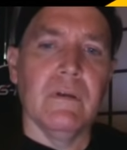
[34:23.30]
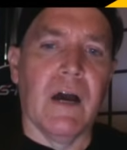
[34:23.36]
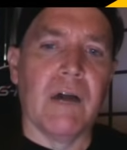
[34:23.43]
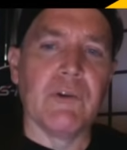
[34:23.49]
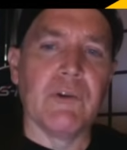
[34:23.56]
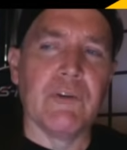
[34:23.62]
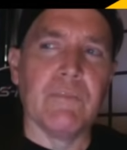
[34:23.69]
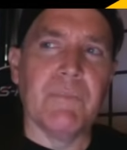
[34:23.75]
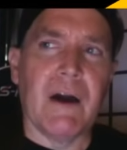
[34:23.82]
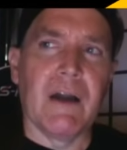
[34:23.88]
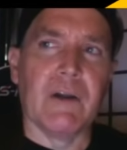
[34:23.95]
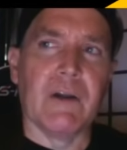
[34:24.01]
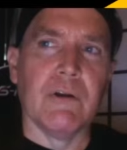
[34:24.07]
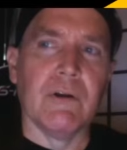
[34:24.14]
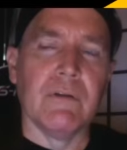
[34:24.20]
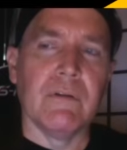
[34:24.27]
Andreas
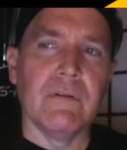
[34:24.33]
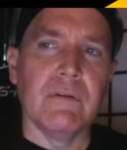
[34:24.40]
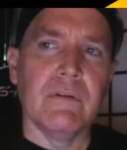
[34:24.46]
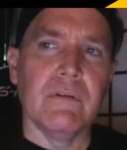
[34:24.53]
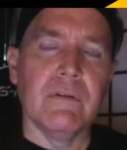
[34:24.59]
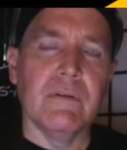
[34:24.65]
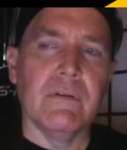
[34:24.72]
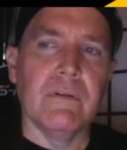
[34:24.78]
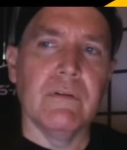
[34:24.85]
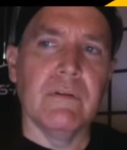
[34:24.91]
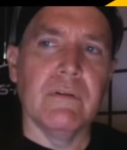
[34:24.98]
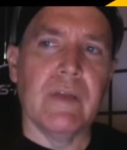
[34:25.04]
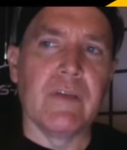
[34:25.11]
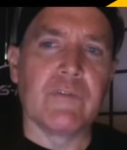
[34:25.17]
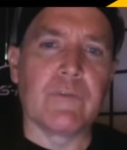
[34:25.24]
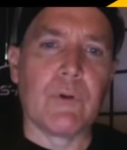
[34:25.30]
Baader
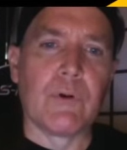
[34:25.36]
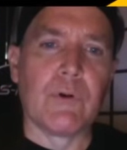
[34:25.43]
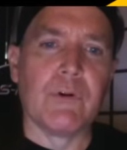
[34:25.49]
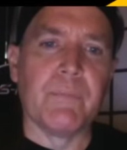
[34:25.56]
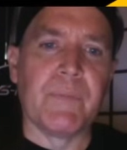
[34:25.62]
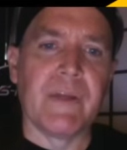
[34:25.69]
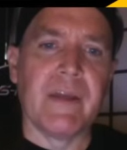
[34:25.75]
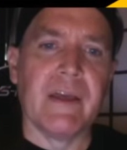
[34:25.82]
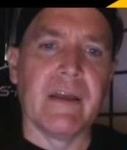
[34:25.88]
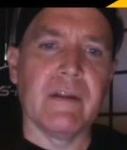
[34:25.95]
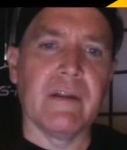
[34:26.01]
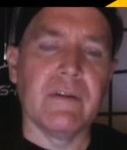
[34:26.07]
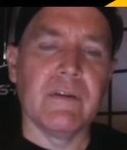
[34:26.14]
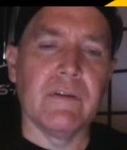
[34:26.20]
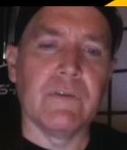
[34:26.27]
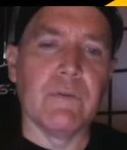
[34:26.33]
escorted her
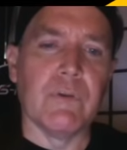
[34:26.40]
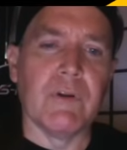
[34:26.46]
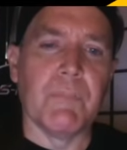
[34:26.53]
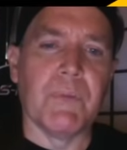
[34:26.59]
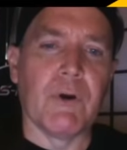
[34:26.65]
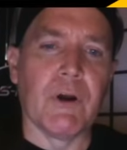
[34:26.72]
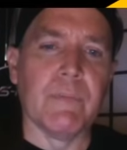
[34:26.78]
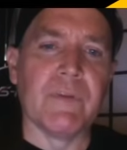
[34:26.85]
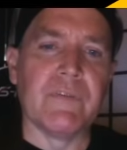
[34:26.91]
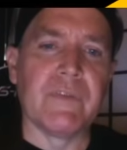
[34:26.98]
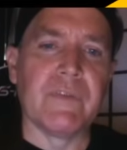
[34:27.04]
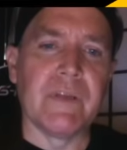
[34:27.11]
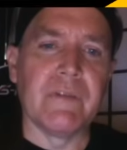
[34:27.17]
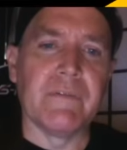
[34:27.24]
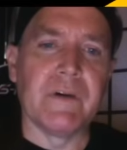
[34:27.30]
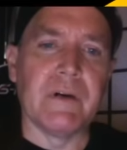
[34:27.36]
back to an apartment
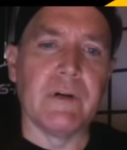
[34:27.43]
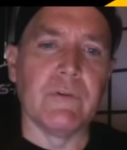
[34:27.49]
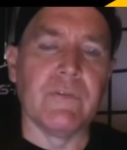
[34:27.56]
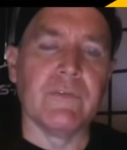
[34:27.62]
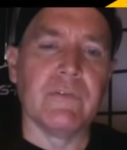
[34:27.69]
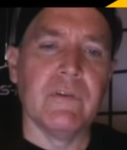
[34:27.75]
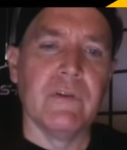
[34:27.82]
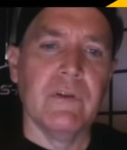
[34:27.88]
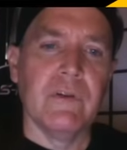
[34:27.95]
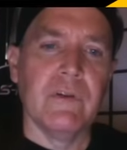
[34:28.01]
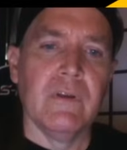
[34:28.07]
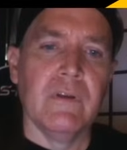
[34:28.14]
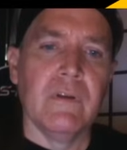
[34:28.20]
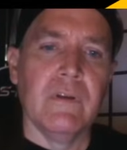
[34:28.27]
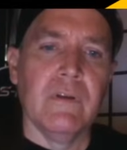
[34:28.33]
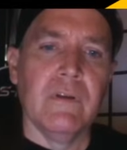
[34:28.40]
safe house
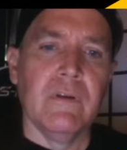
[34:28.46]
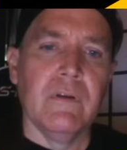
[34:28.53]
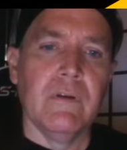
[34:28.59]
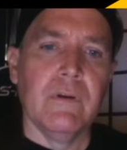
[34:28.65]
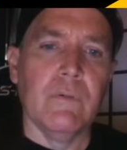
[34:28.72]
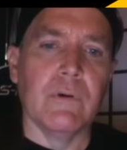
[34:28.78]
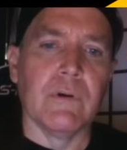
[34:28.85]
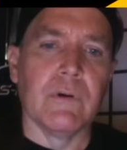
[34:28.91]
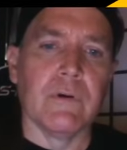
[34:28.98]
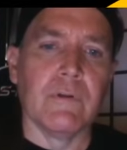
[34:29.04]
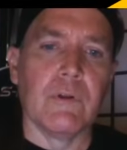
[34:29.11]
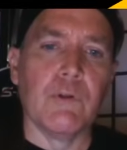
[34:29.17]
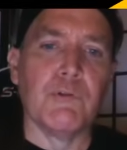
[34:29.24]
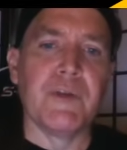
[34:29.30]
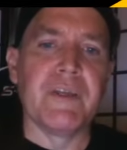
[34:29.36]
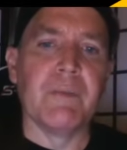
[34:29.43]
where
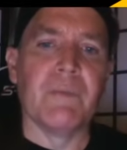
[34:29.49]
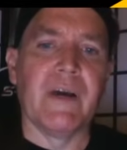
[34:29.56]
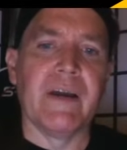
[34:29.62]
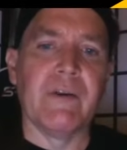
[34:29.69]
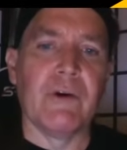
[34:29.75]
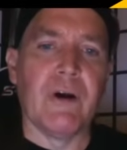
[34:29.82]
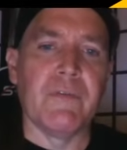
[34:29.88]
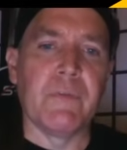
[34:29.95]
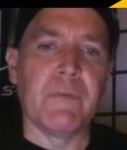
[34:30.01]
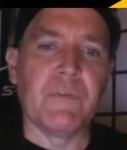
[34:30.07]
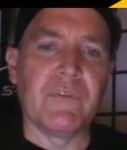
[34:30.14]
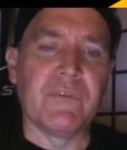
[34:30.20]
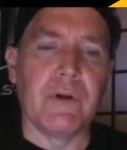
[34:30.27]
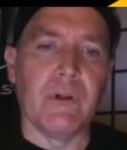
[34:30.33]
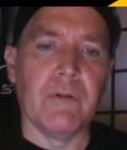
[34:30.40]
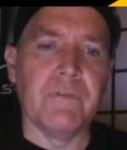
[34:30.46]
Ulrike Meinhof
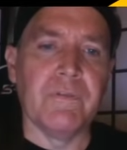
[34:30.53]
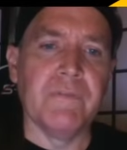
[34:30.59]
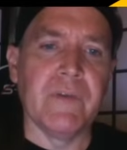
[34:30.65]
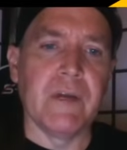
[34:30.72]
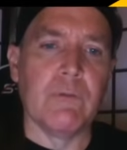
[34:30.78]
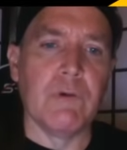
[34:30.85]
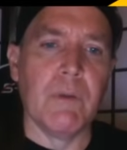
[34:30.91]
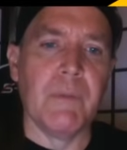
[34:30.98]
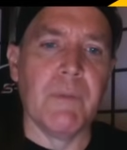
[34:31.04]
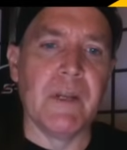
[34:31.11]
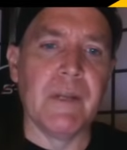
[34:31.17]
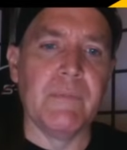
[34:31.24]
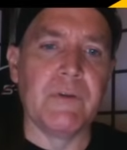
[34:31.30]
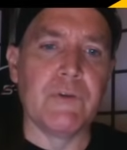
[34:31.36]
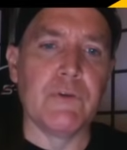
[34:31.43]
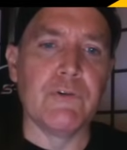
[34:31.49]
himself and a woman
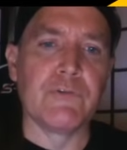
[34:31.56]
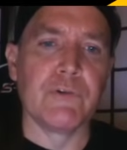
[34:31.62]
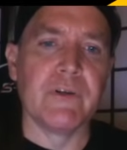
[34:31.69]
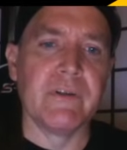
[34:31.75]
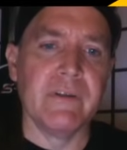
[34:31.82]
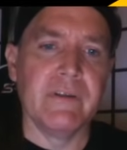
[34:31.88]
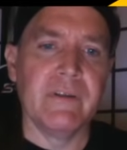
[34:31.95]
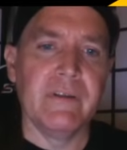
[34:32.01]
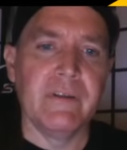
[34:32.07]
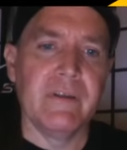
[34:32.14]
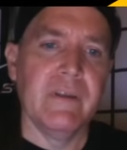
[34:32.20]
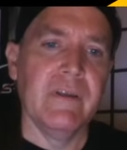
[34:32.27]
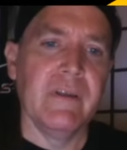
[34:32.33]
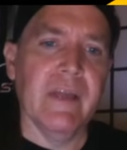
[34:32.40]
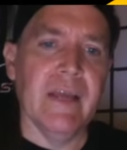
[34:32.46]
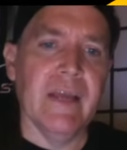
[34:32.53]
named Gudrun
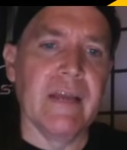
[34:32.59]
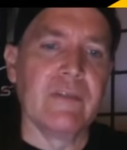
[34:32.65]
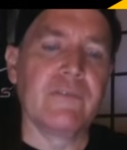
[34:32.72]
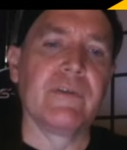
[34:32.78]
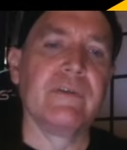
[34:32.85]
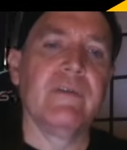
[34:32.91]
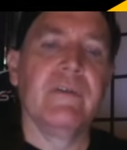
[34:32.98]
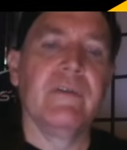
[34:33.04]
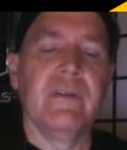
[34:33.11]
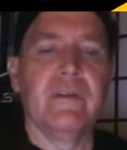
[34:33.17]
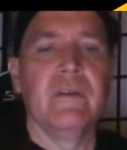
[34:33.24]
Ensslin